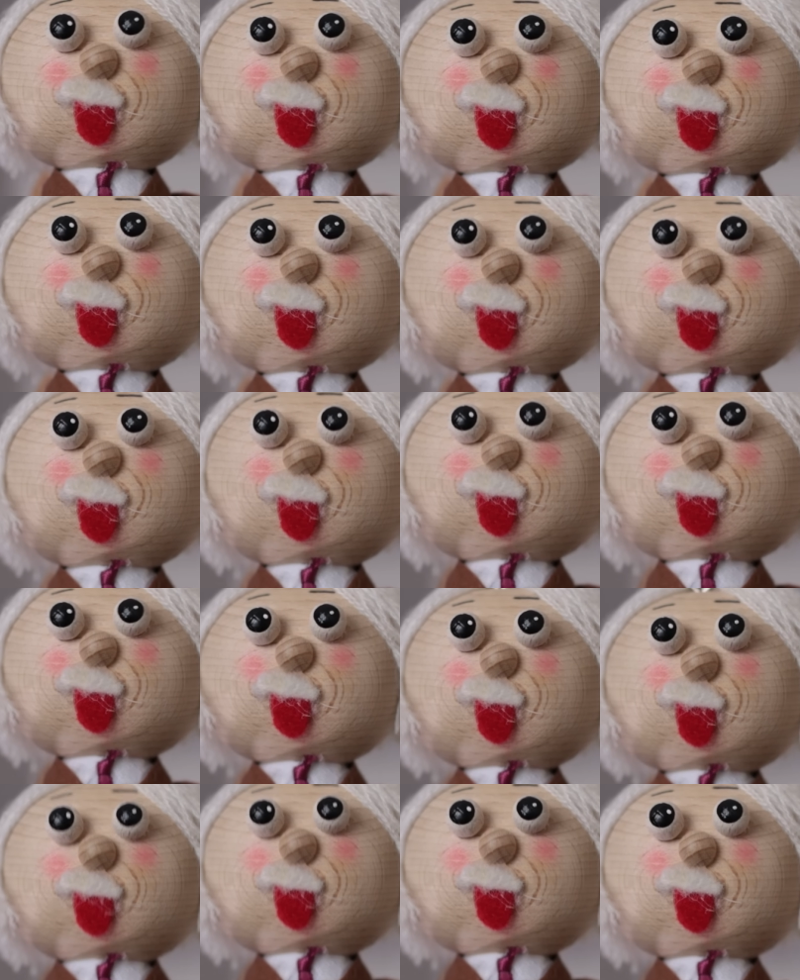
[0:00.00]
this must
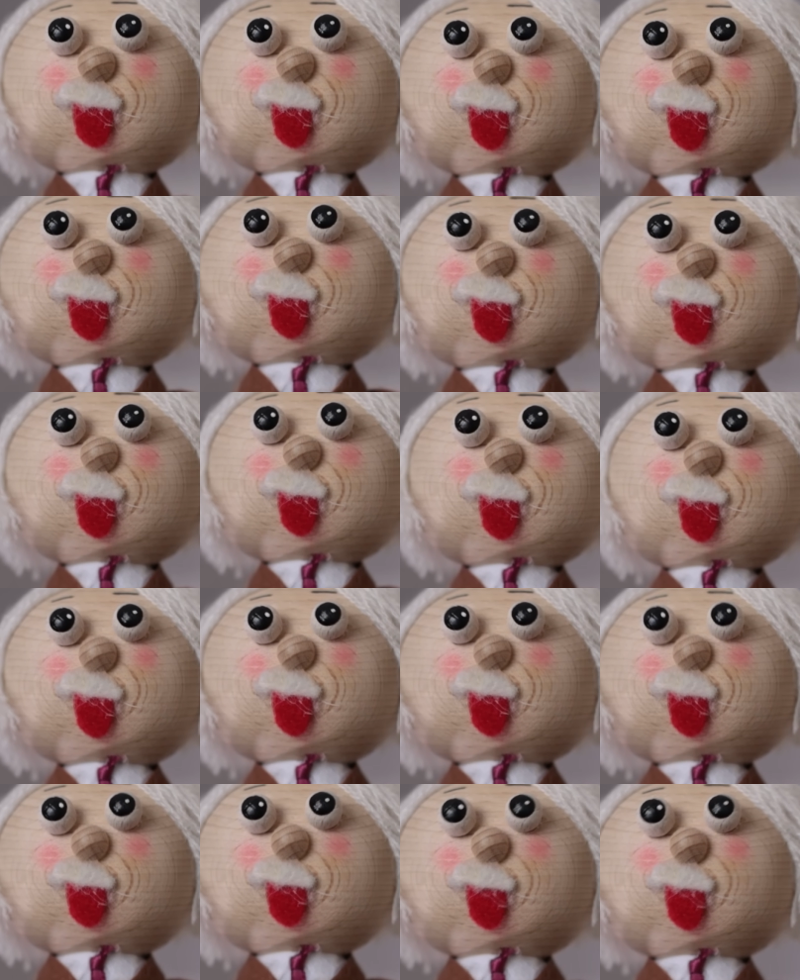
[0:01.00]
just be Einstein
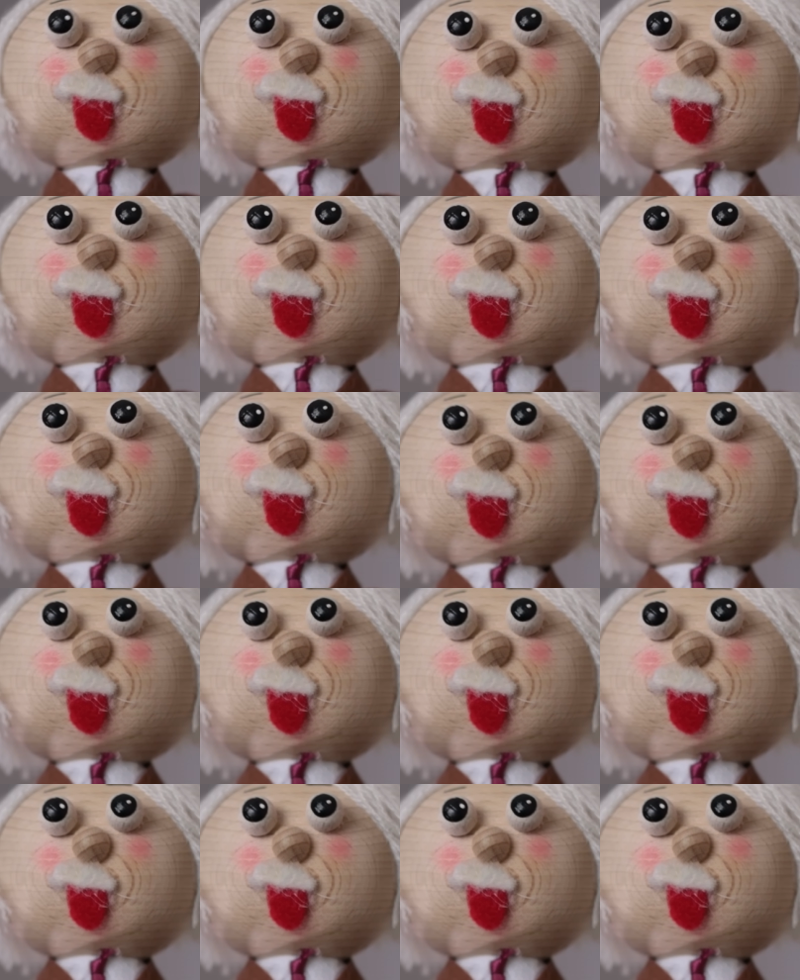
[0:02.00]
making a point.